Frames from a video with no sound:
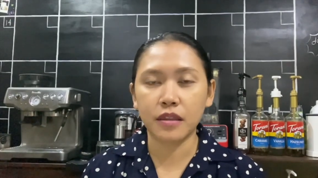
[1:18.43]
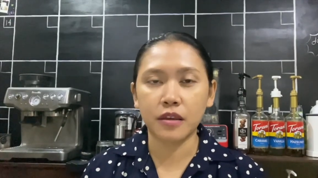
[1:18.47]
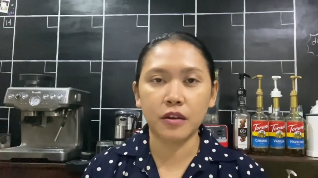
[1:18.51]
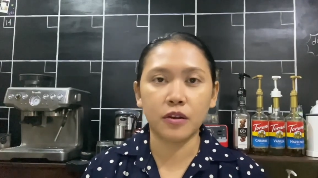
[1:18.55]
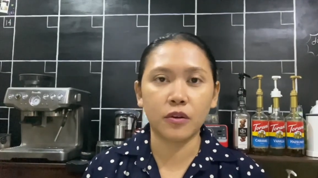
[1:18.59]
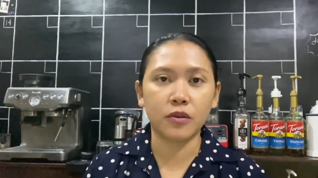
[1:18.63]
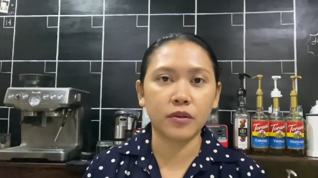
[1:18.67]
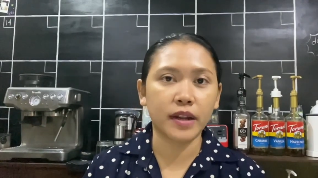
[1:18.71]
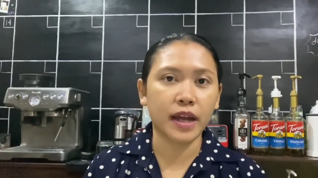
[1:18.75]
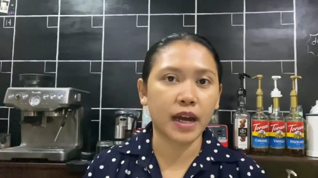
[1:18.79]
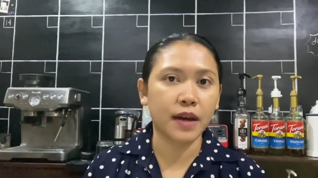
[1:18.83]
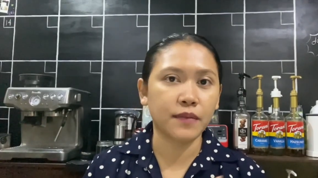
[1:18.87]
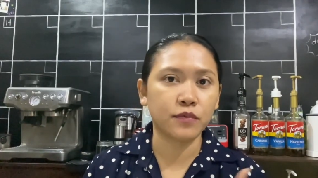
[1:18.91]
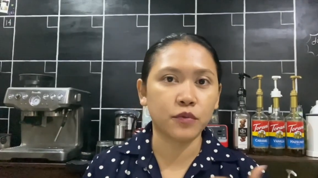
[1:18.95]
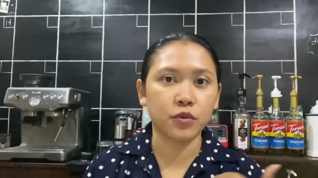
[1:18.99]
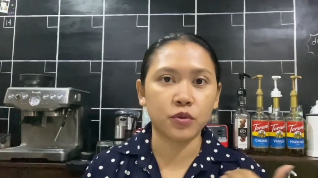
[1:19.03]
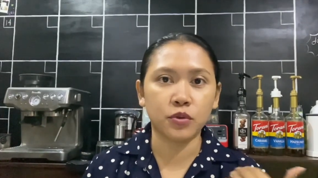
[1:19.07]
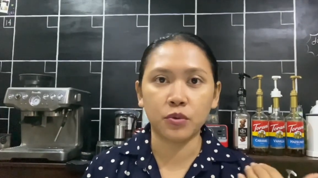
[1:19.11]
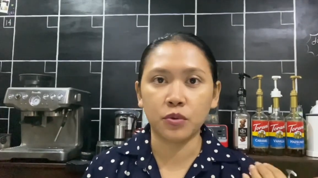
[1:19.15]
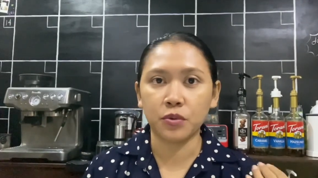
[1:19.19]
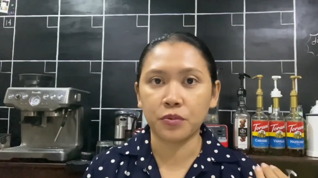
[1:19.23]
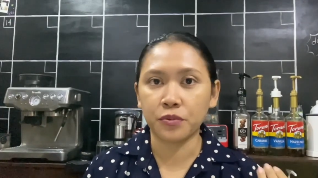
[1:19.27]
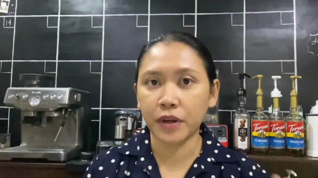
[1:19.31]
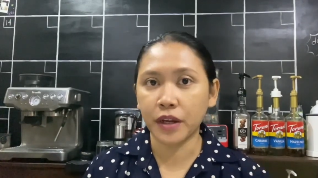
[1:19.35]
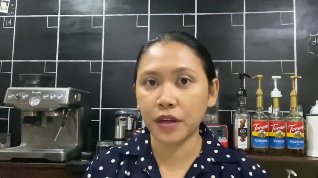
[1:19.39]
You don't have to
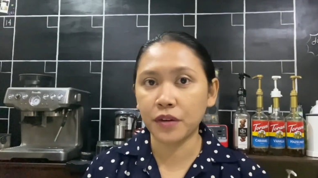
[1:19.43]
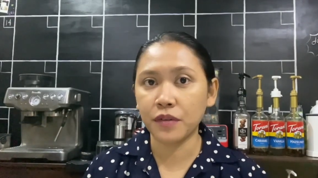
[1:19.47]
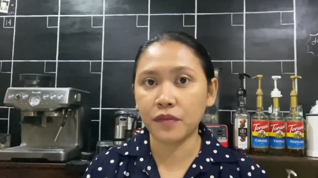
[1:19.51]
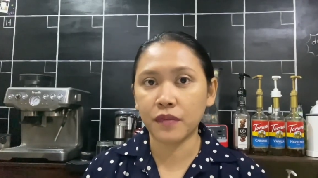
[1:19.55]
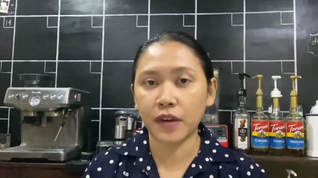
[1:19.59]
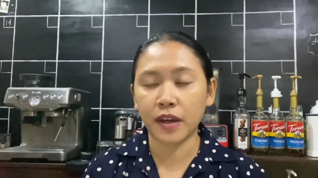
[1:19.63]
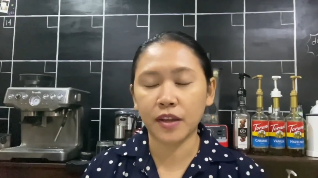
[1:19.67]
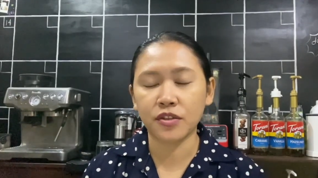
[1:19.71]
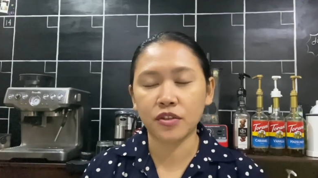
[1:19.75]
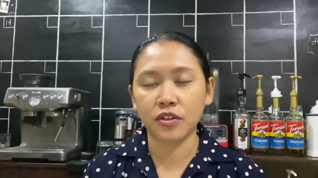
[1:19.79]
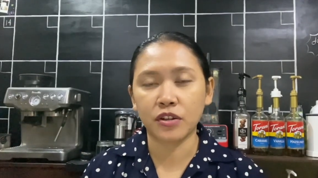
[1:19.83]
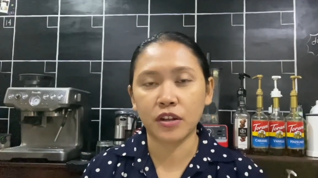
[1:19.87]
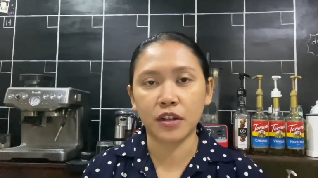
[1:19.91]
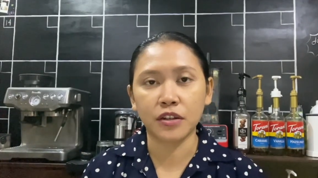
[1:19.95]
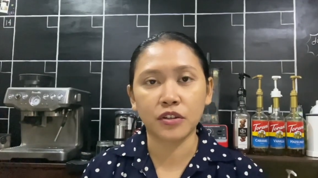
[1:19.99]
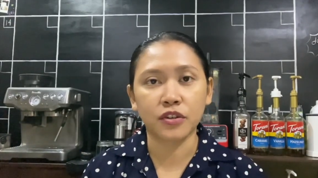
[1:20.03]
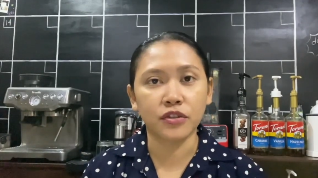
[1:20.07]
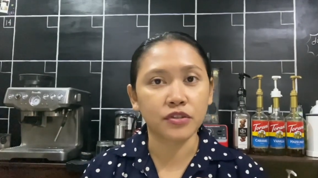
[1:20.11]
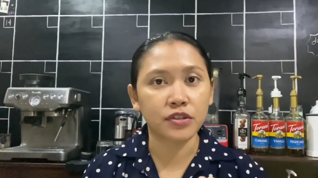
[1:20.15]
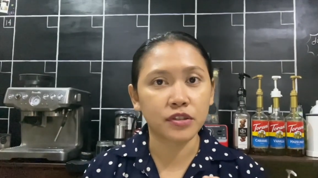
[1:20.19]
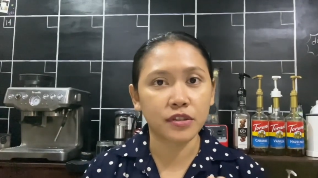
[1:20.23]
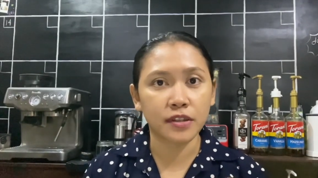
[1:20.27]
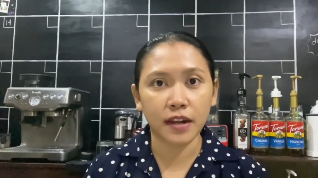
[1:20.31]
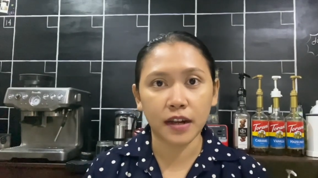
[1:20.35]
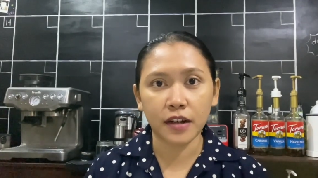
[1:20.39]
do renovation and
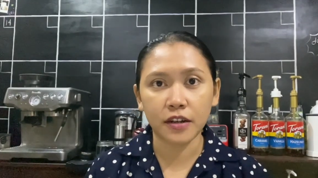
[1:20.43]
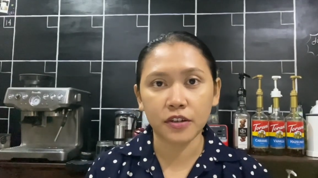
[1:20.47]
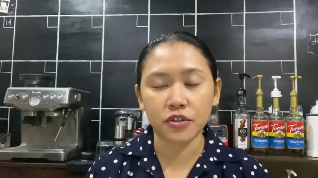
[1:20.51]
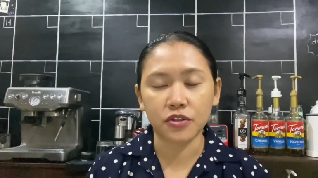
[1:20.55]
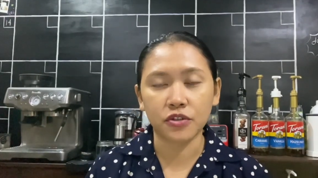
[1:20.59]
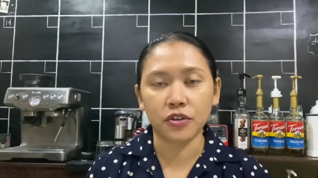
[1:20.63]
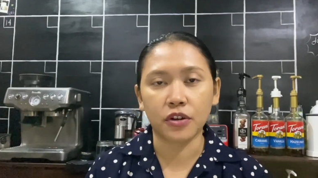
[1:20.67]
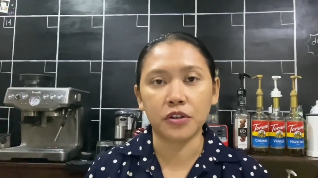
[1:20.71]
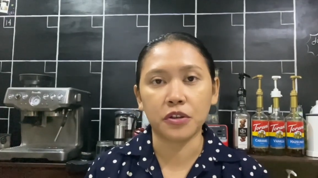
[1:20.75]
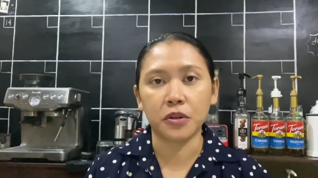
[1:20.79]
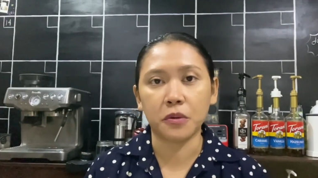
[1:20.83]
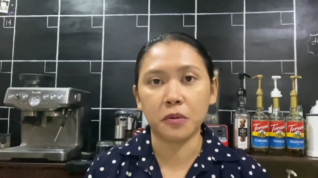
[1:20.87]
construction.